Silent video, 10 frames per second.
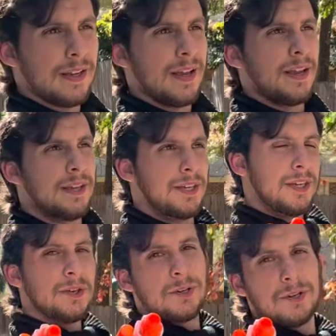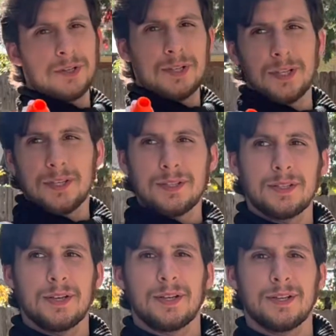Here is
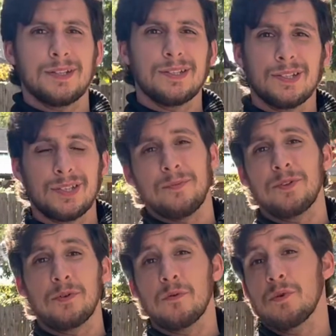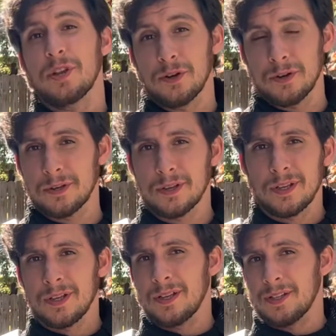something weird
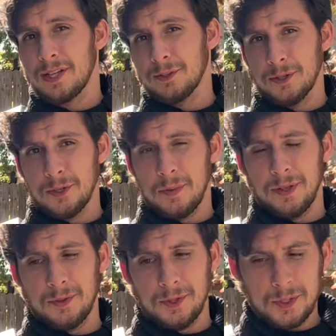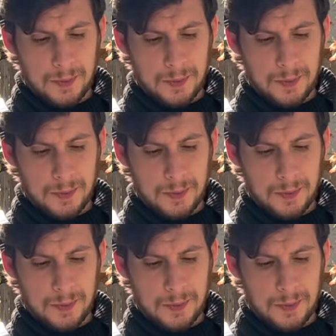that I learned about this.